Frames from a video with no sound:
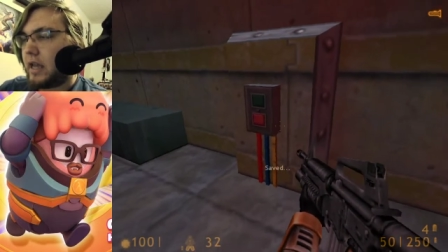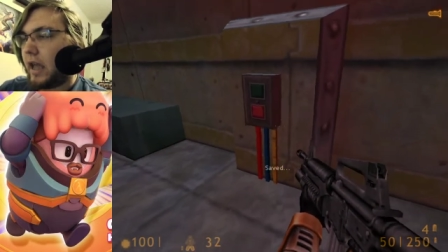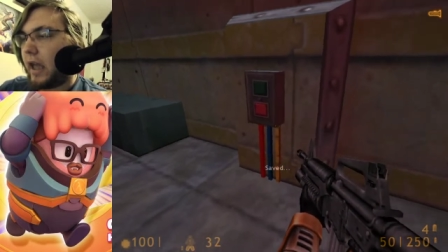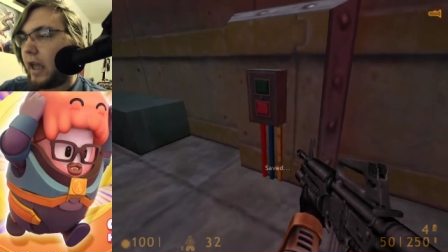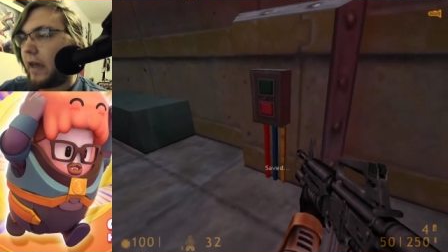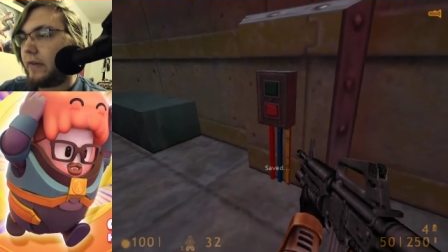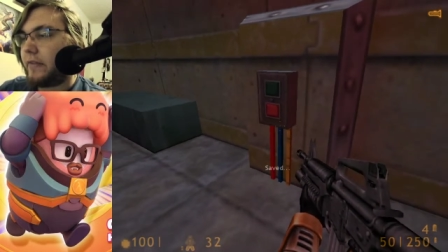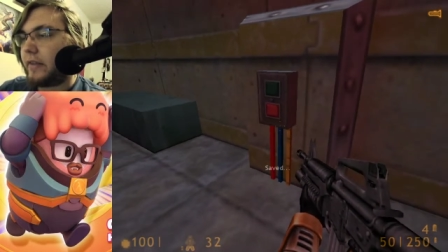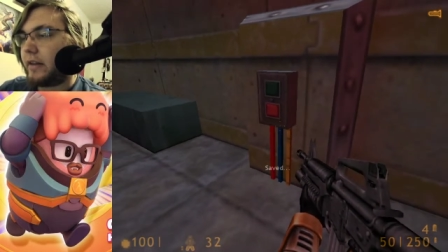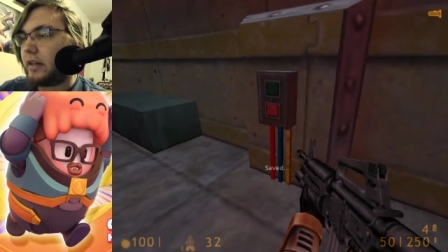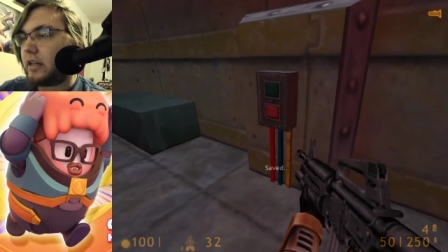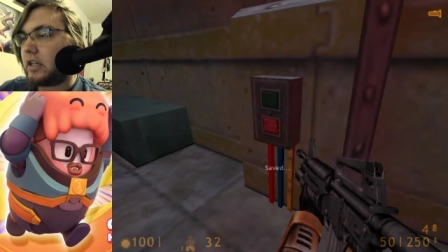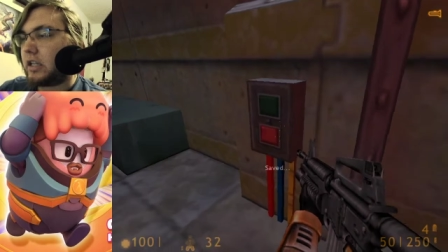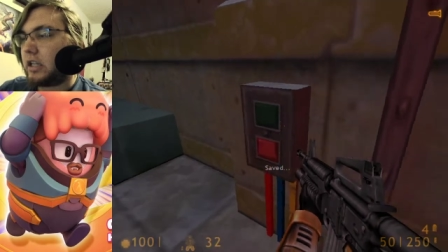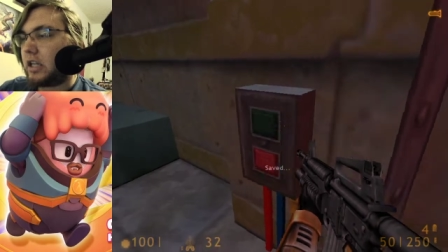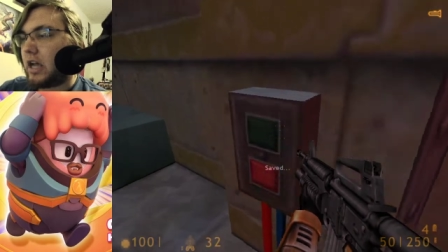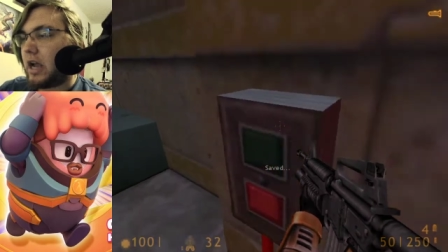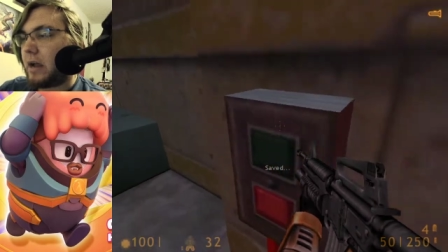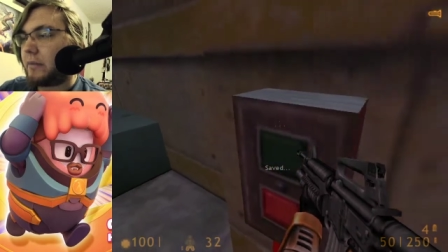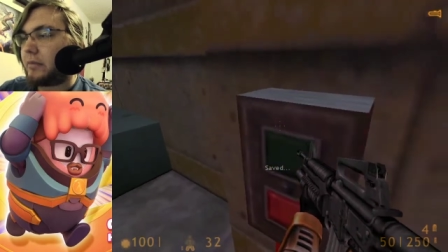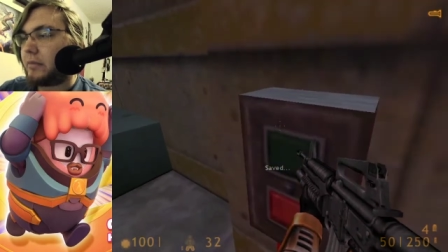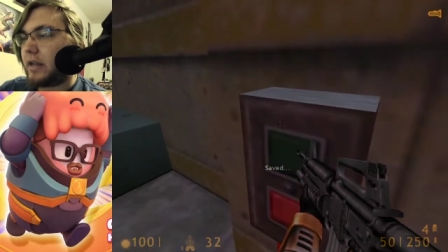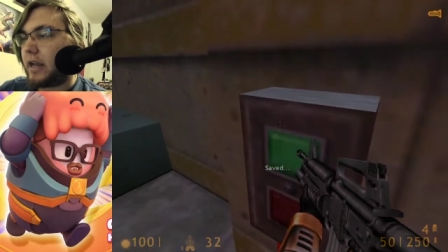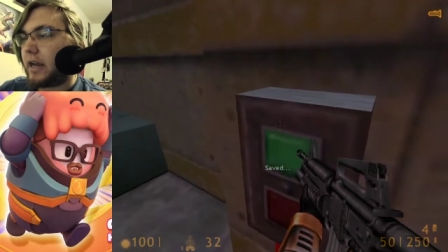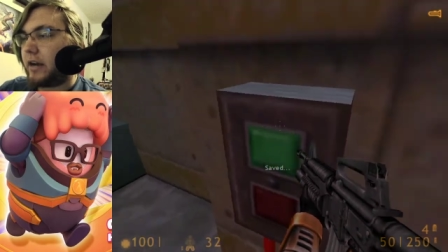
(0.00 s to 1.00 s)
and then
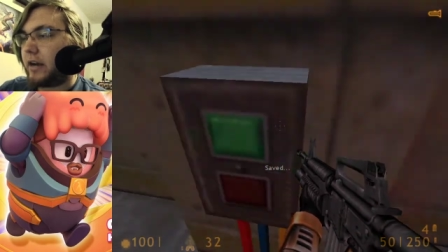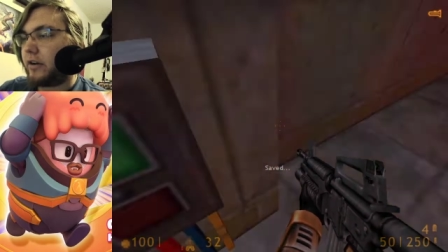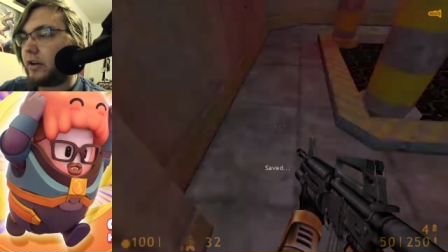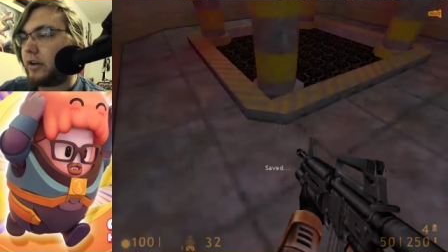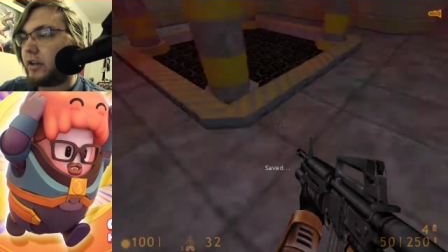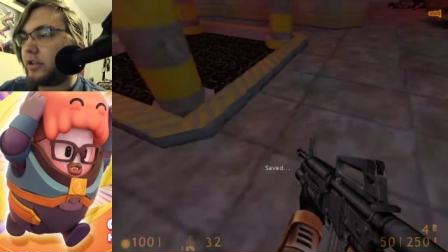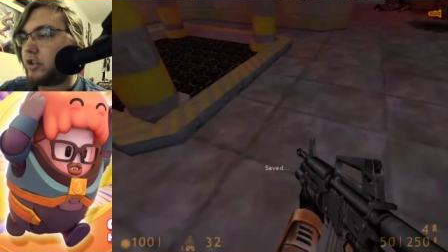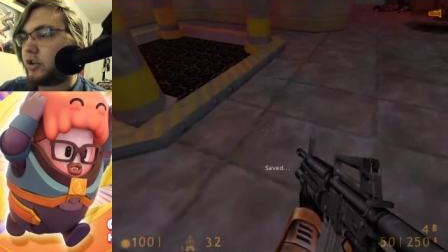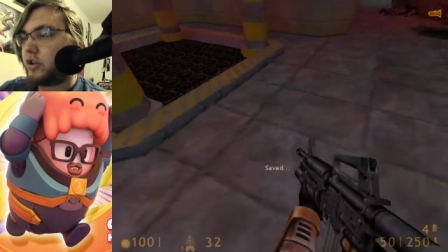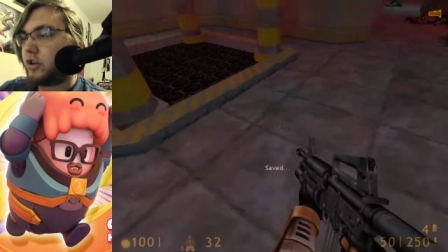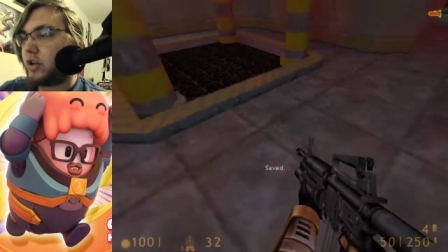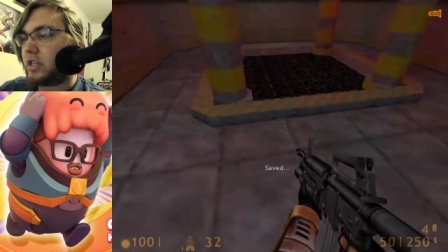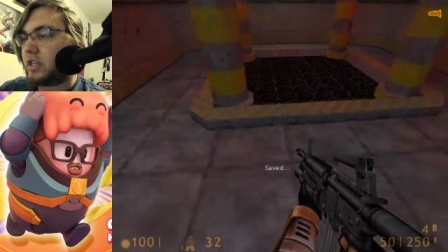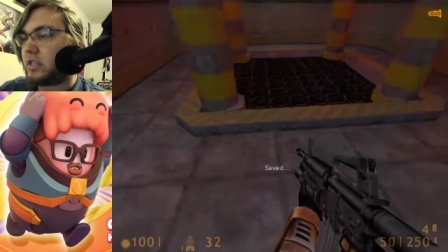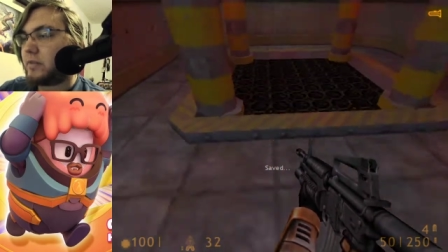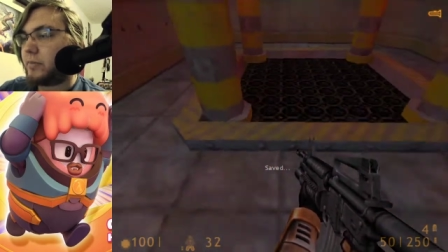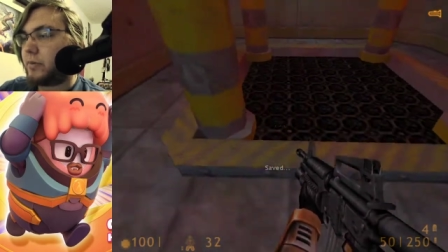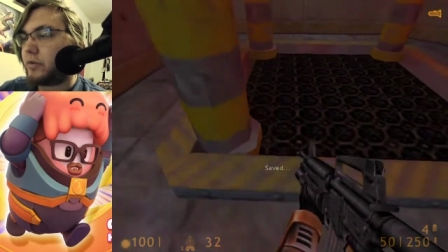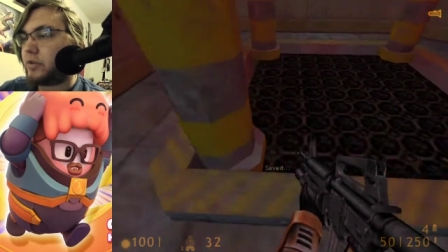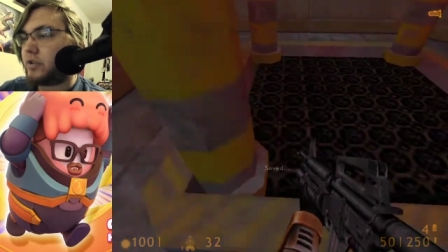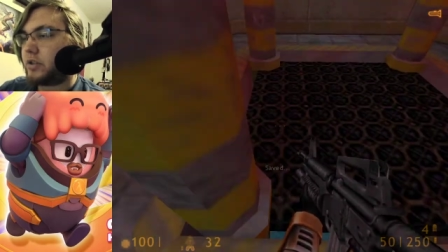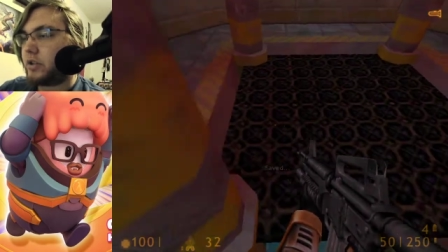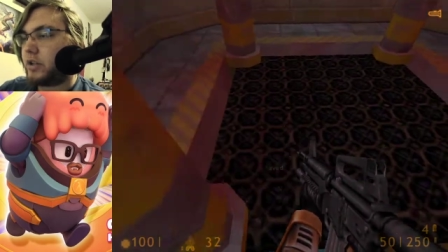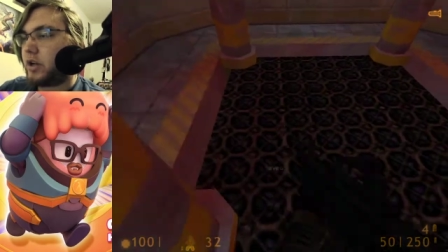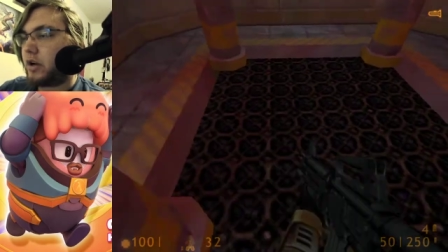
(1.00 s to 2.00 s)
climb to areas you're not
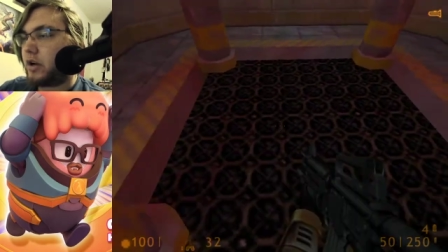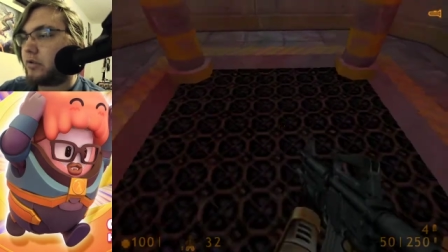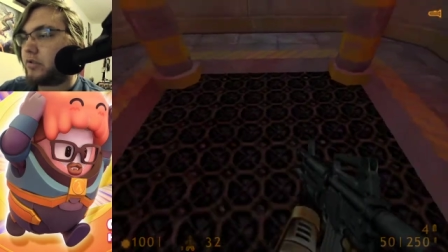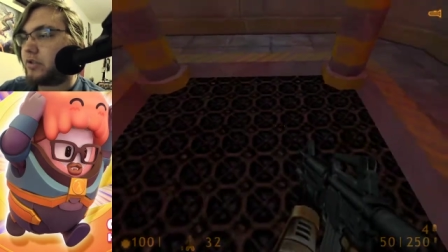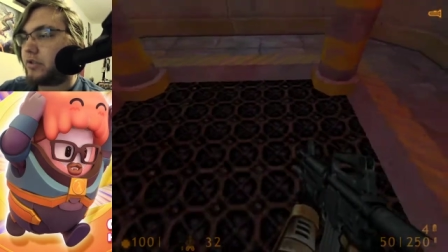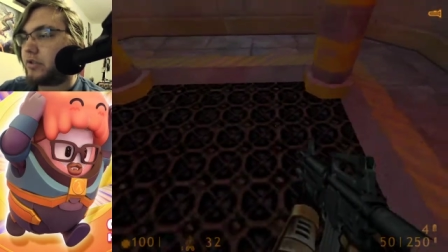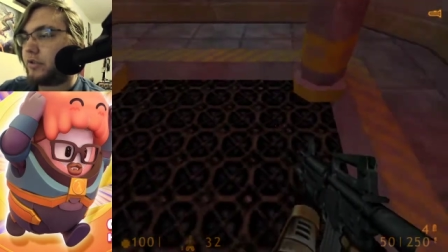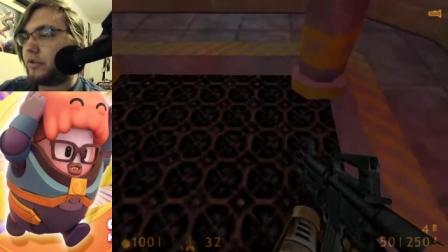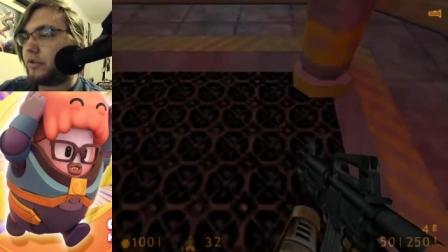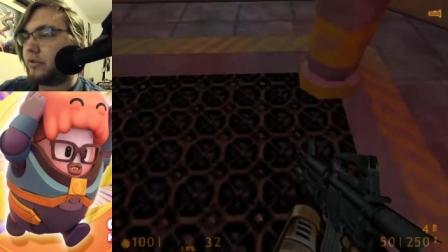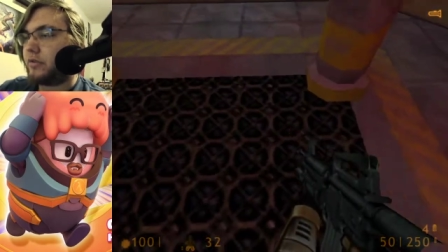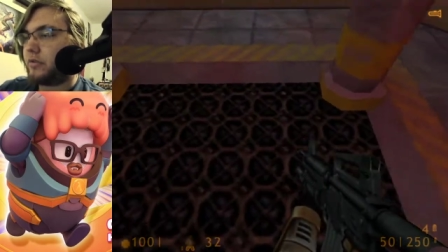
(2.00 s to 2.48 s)
supposed to go to.